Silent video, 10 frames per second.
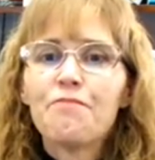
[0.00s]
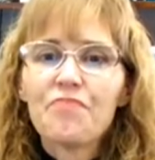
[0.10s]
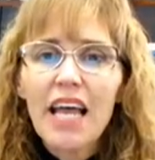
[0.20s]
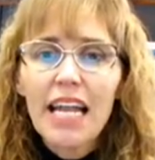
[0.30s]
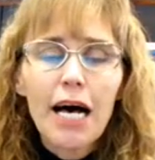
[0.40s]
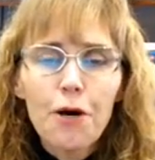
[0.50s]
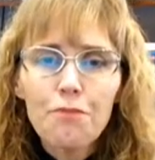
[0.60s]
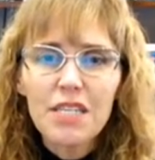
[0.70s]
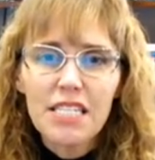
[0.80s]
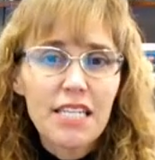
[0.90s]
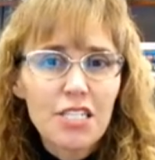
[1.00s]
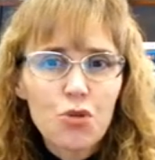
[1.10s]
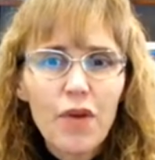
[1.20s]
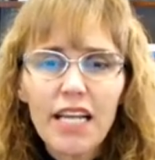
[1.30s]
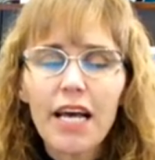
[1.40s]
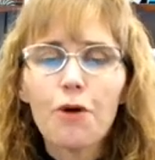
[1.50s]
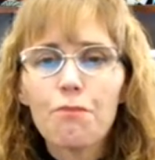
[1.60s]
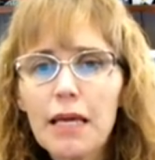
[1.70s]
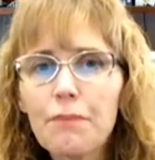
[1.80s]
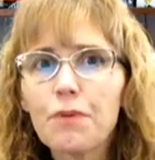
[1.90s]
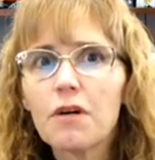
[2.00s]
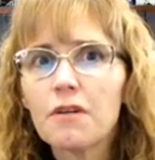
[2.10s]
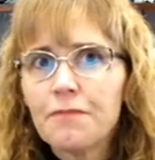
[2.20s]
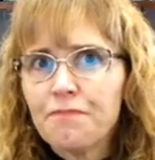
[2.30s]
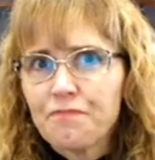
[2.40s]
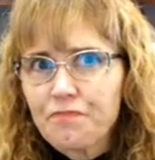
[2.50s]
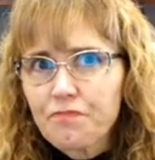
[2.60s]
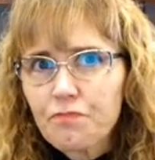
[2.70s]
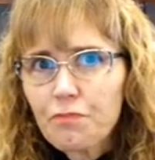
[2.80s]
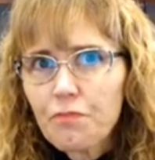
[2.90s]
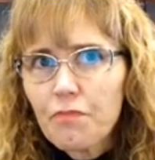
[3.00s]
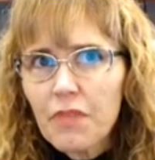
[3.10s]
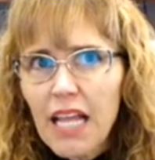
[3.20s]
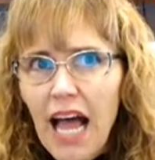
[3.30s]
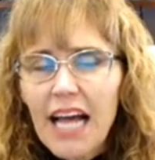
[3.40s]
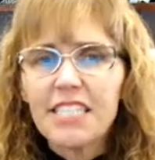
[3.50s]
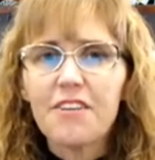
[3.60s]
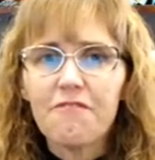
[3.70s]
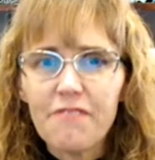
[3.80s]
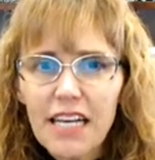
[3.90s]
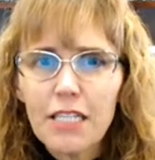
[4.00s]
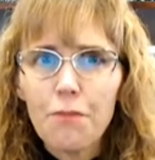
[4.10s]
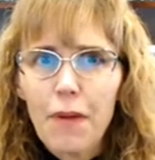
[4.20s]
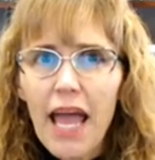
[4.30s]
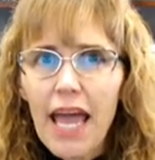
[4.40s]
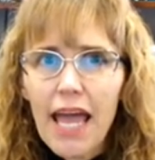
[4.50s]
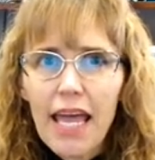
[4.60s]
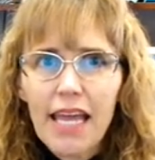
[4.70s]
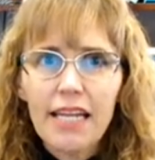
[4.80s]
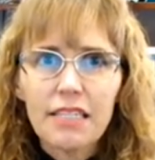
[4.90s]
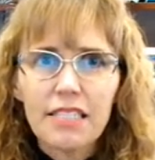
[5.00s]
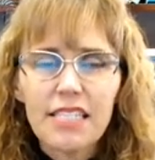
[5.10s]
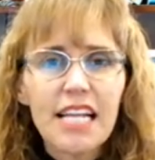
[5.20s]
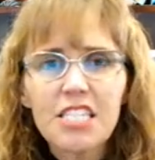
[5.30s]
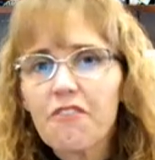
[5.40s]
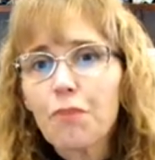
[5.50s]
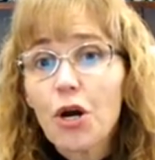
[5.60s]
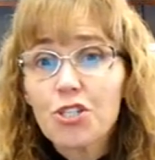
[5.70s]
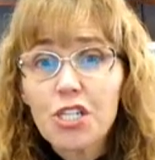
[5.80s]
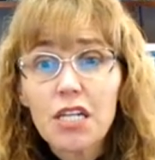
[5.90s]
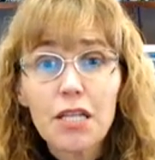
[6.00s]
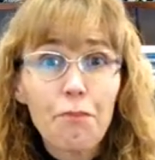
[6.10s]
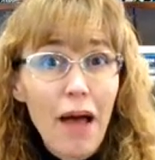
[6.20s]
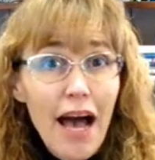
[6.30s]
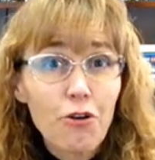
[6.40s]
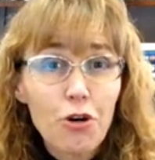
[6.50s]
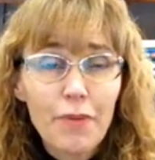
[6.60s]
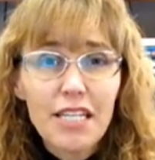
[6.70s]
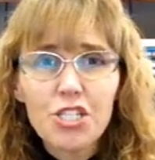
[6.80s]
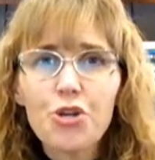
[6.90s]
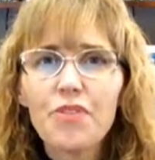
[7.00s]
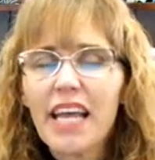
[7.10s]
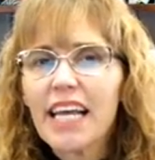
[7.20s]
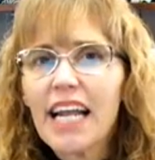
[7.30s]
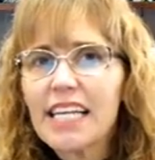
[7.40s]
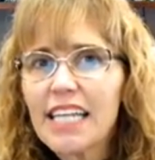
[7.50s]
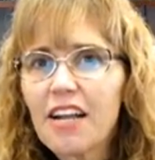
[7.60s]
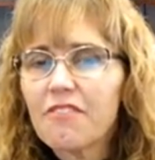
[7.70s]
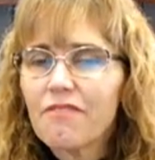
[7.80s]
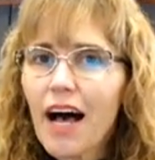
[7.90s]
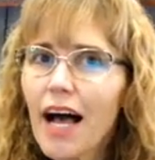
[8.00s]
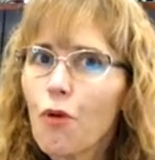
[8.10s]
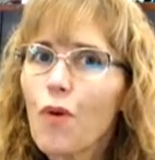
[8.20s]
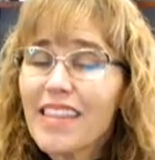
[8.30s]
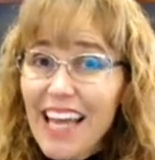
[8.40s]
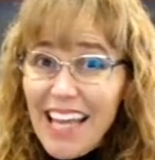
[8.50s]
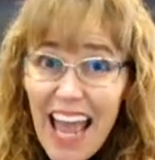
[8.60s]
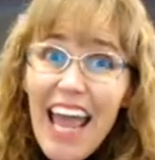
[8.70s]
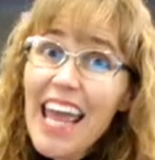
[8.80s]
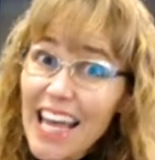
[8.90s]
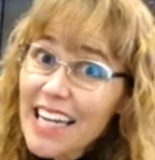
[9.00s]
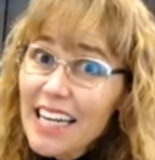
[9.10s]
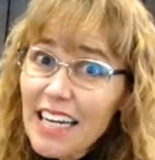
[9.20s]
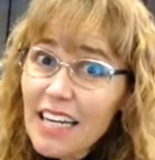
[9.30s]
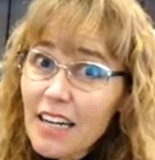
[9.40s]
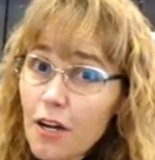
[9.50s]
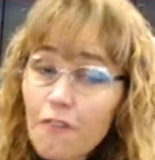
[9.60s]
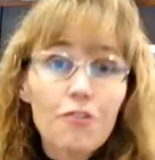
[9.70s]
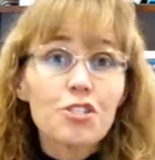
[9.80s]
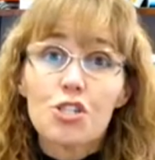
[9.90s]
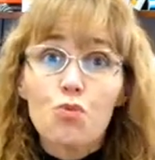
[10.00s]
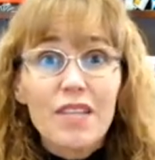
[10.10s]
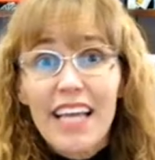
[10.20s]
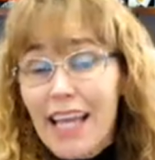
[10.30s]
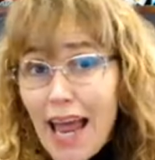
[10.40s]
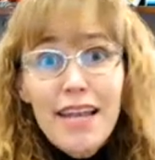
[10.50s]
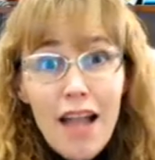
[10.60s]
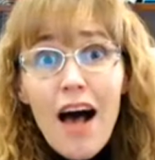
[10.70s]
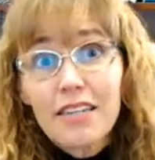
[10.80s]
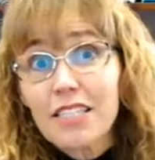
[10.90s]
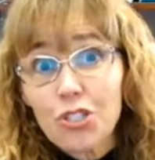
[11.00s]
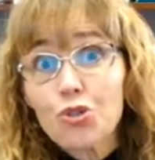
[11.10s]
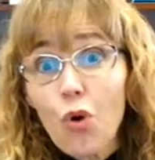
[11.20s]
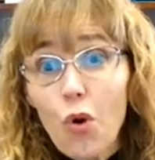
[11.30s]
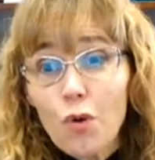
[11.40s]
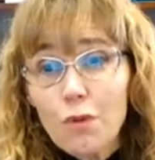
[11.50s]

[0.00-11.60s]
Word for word: and helplessness. We can help people develop a sense of personal empowerment so they can identify what they can versus what they cannot control.